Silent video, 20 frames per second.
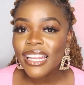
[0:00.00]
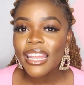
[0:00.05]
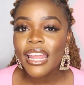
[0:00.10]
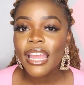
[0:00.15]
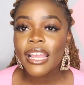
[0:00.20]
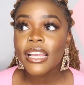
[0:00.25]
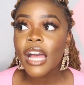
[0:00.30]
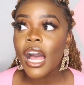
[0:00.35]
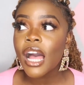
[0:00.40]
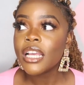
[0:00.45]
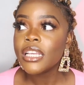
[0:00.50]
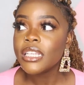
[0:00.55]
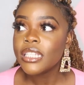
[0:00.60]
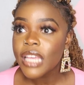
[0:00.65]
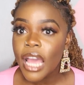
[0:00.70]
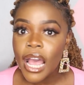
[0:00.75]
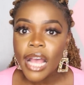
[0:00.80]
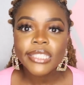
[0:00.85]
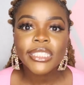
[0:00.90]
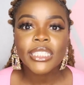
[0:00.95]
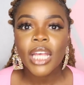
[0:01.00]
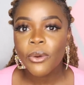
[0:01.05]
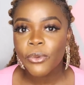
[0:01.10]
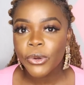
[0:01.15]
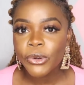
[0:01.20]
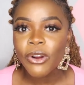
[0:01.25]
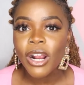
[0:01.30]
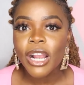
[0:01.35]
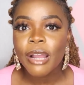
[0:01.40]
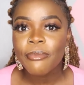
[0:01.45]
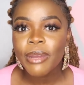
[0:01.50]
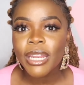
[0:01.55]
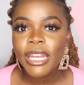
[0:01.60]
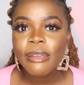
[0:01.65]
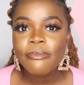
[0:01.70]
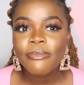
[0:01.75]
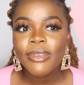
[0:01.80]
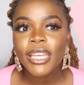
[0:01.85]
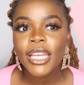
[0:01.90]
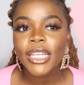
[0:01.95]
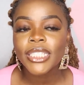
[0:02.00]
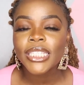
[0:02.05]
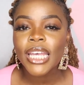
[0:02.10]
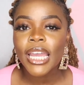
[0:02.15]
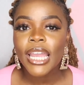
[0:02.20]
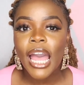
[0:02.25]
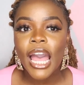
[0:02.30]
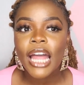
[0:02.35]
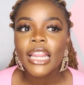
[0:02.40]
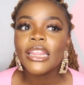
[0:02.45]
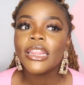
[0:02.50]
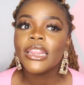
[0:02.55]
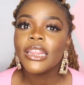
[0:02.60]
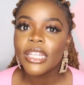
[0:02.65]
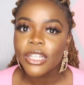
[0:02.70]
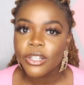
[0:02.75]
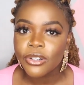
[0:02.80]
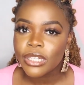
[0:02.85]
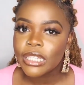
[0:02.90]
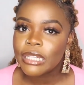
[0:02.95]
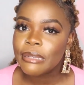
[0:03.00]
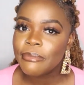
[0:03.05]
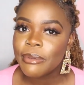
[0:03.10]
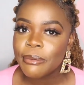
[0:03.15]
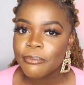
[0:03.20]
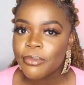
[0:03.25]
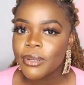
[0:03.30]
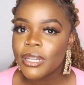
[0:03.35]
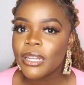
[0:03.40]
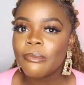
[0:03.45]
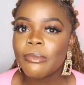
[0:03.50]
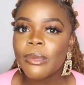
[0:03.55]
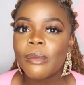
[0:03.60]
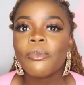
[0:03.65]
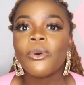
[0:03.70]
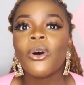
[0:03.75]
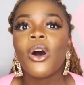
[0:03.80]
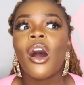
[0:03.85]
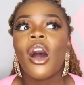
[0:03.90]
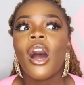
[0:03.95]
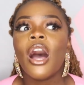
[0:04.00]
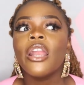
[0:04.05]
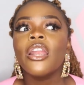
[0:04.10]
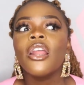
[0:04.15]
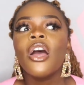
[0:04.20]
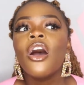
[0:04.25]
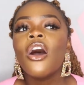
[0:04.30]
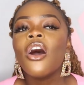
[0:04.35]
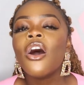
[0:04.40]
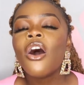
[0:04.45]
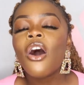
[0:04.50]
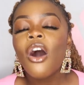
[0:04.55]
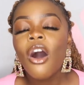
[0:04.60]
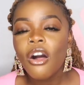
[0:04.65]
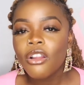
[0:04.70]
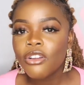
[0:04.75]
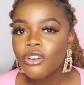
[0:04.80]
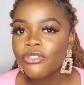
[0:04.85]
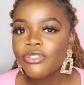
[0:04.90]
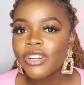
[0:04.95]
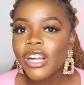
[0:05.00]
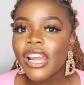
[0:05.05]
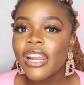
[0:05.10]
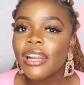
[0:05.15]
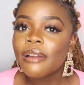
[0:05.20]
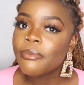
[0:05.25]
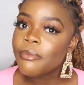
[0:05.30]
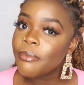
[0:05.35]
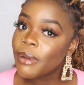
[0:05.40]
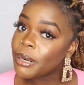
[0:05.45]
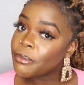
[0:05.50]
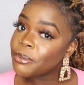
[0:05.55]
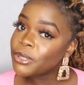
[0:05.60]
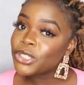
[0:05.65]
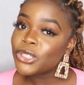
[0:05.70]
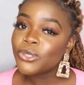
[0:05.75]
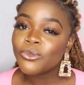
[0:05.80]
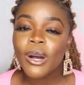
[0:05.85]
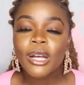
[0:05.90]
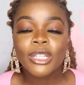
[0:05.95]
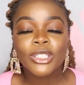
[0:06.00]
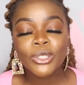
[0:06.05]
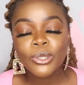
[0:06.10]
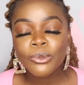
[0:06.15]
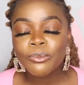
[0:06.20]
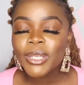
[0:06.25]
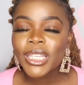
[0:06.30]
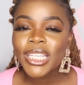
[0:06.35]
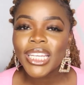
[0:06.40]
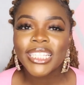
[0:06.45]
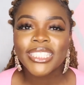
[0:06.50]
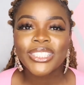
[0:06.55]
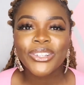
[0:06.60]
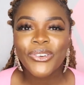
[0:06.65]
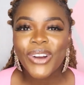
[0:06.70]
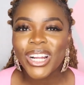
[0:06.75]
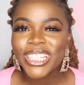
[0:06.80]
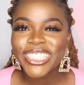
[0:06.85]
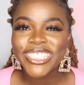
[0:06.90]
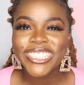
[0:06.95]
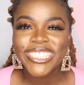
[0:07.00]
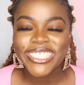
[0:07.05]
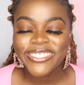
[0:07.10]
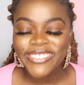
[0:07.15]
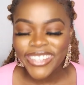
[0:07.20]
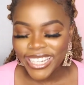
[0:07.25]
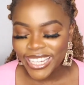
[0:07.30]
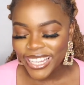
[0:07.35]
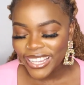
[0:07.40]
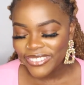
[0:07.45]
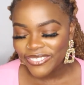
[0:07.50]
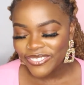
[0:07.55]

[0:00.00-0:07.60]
And like, yes, I would recommend it because like I literally been putting people on all over, and I'm about to put you on too because you're watching this video.